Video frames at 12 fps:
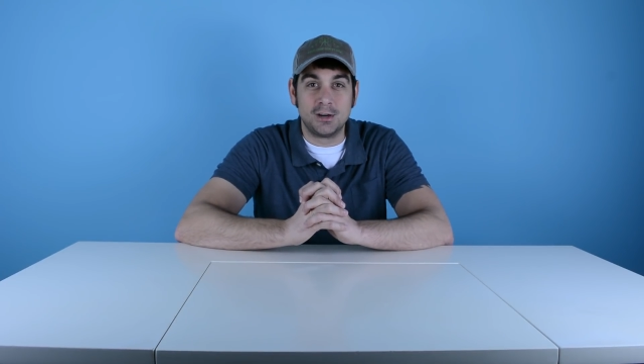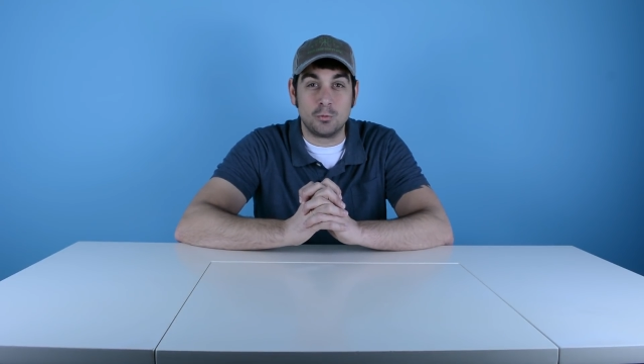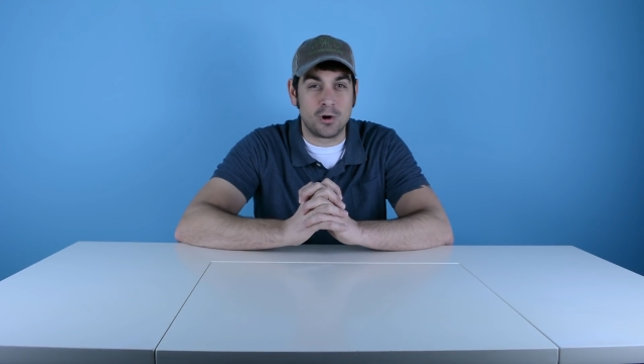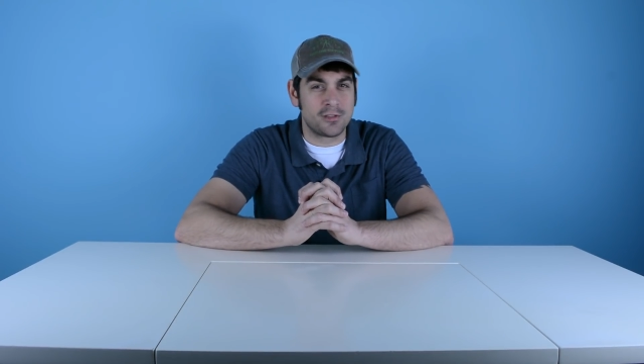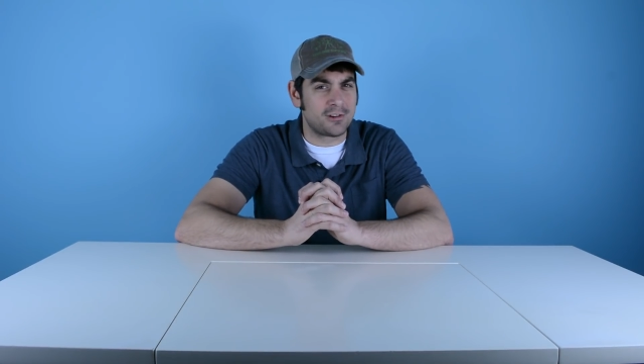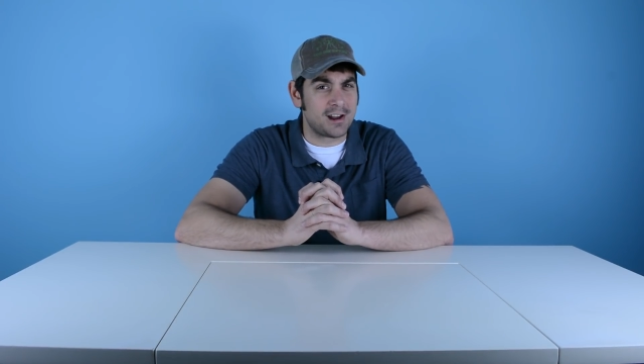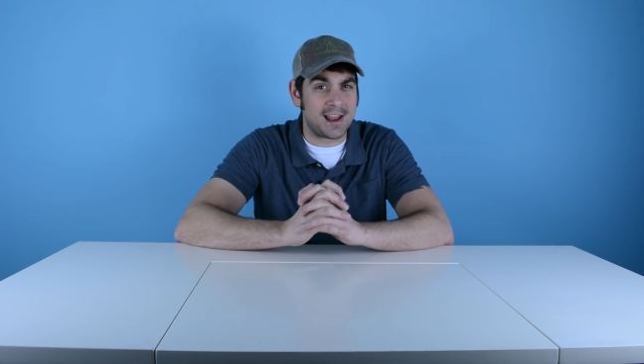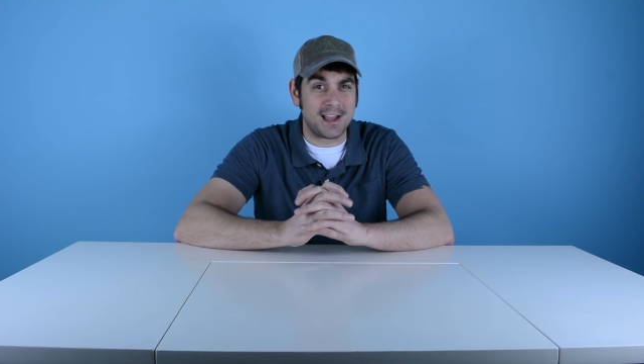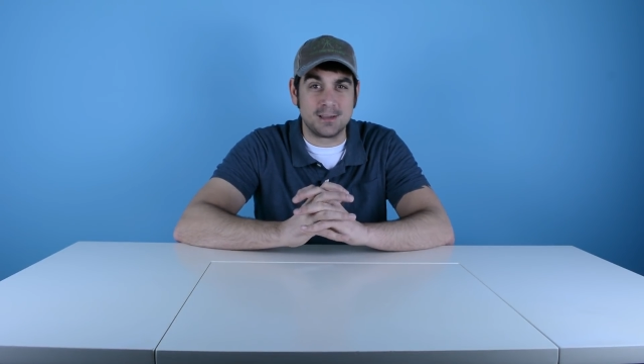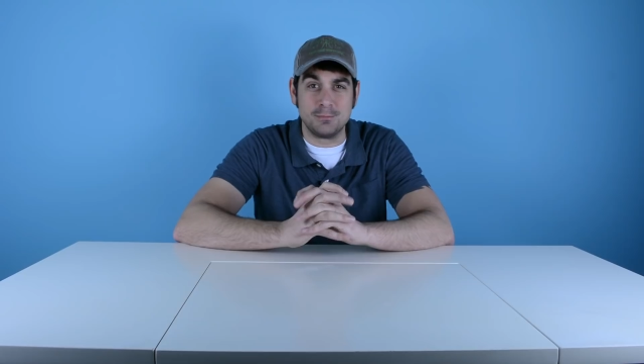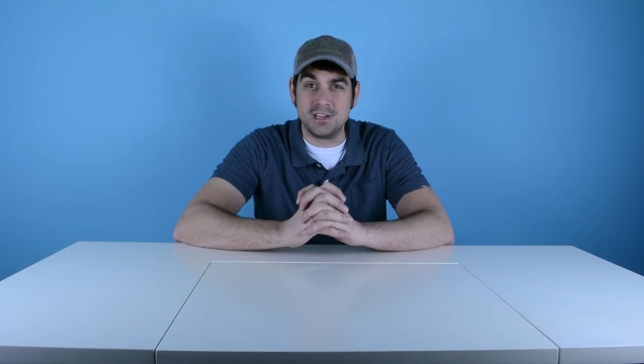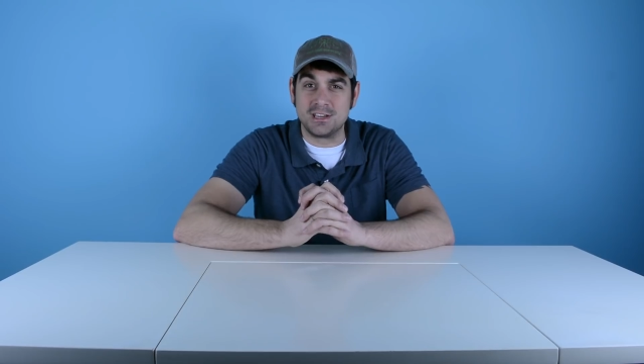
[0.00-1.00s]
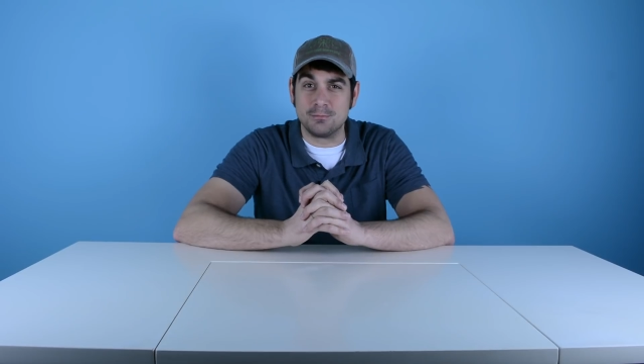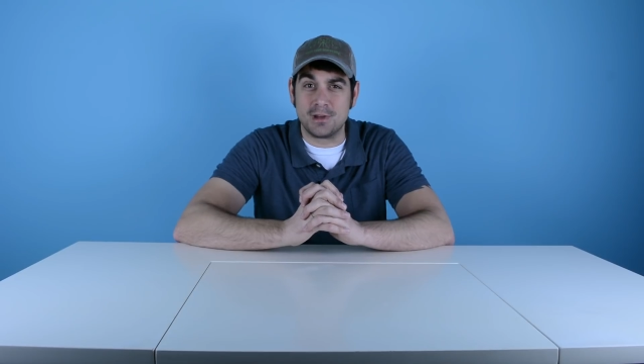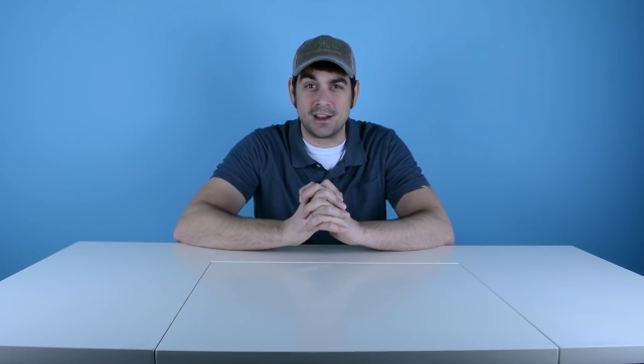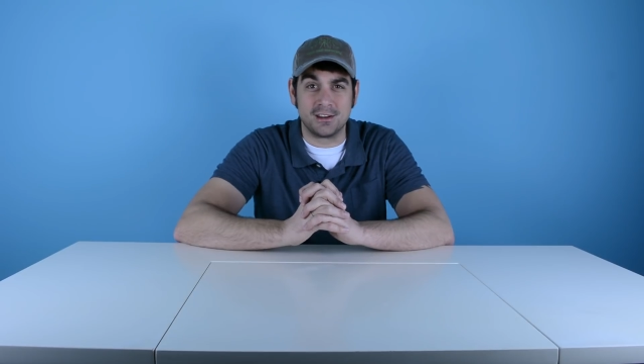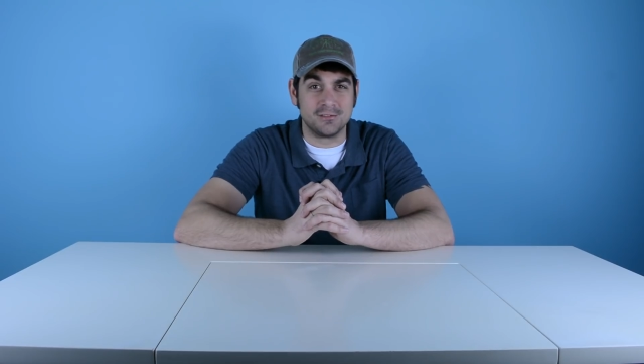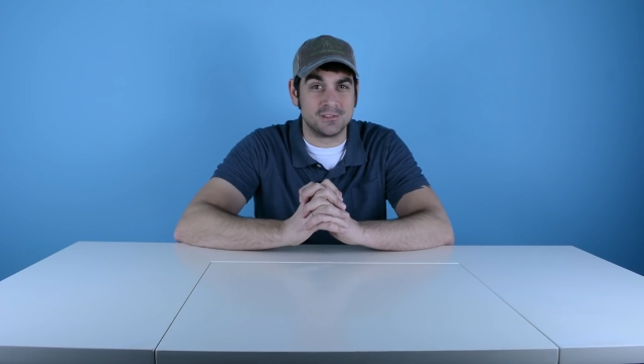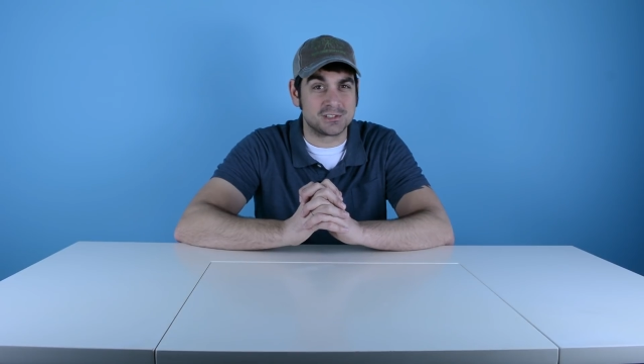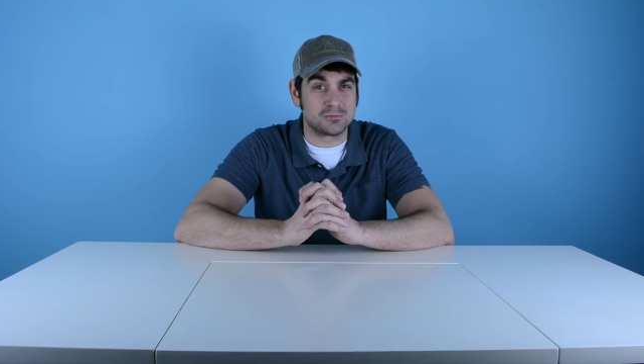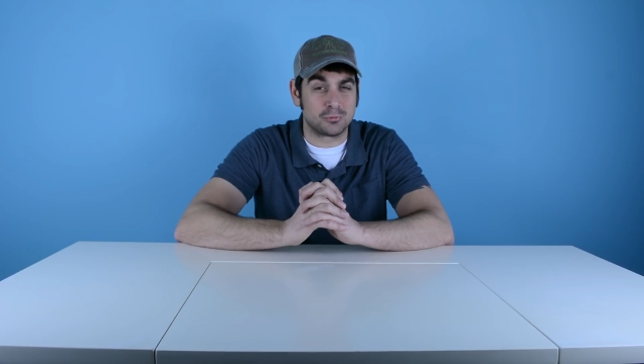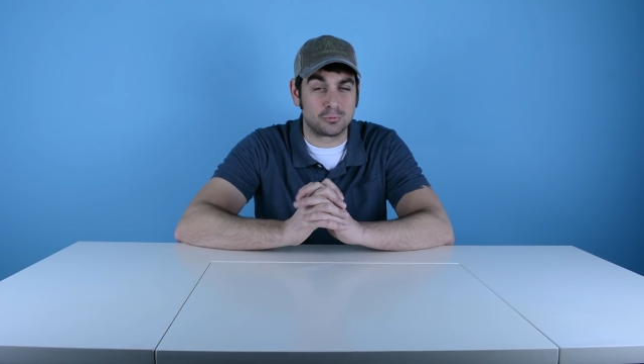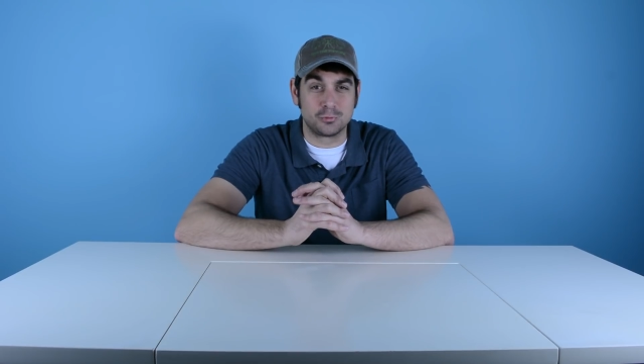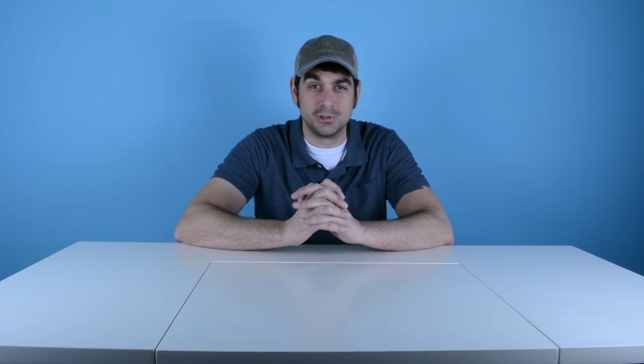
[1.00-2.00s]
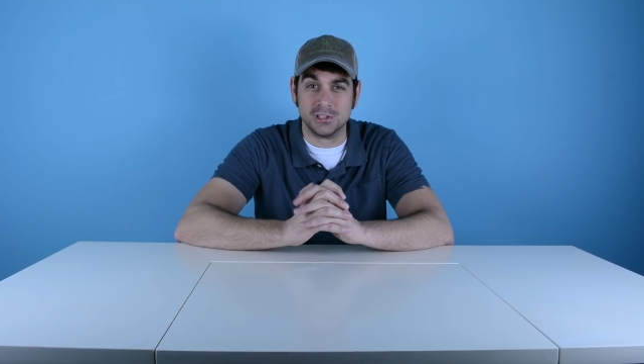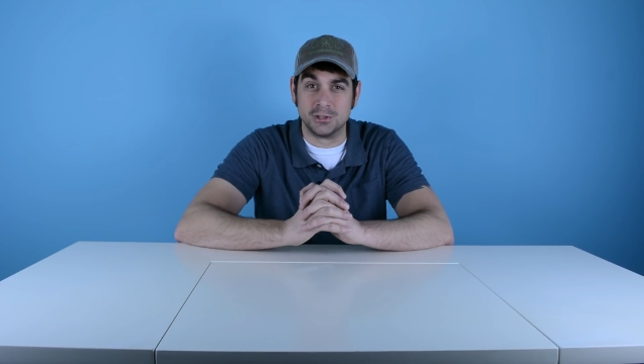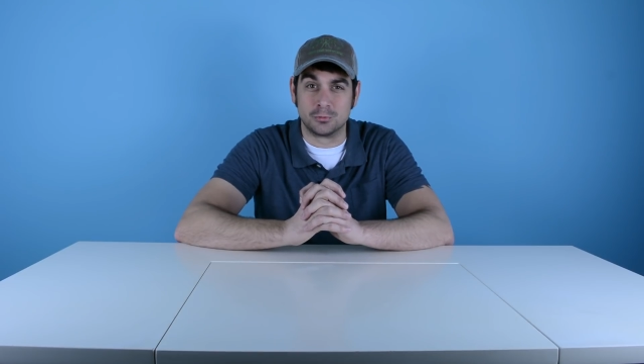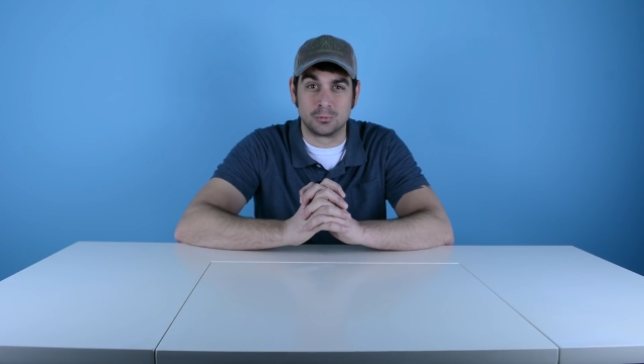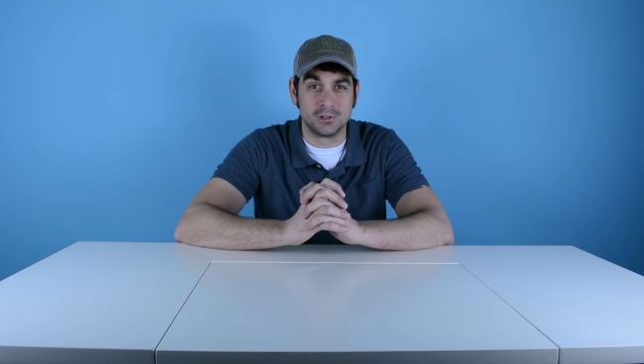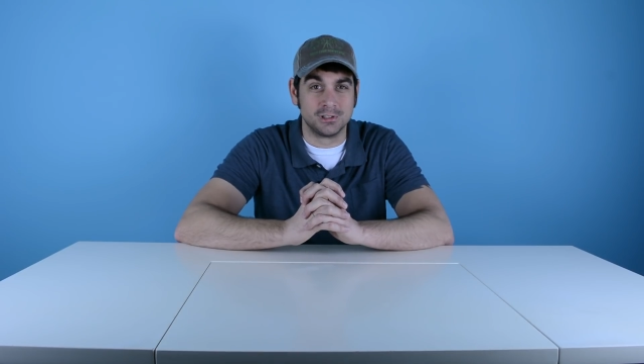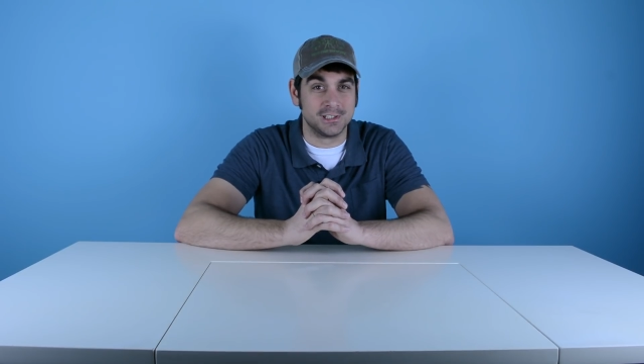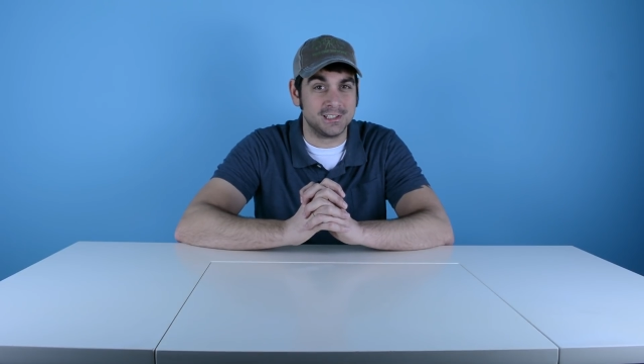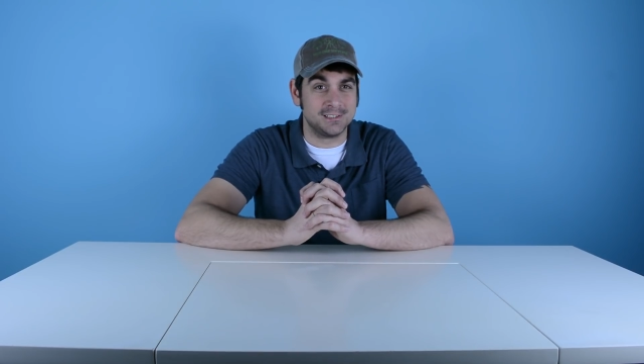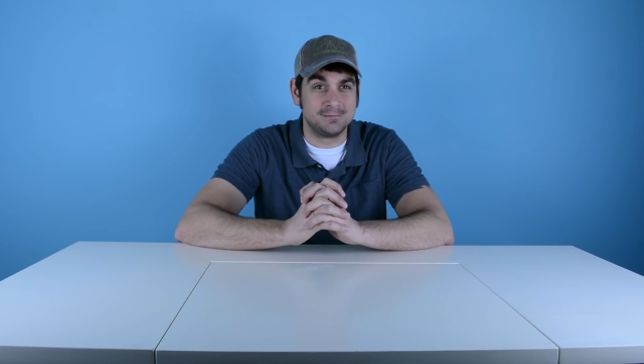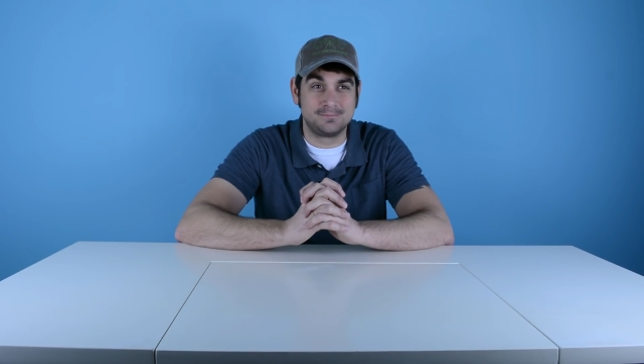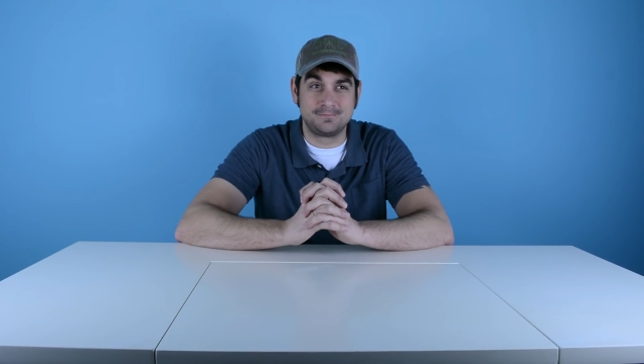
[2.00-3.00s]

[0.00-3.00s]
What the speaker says: whether or not I can be competitive is really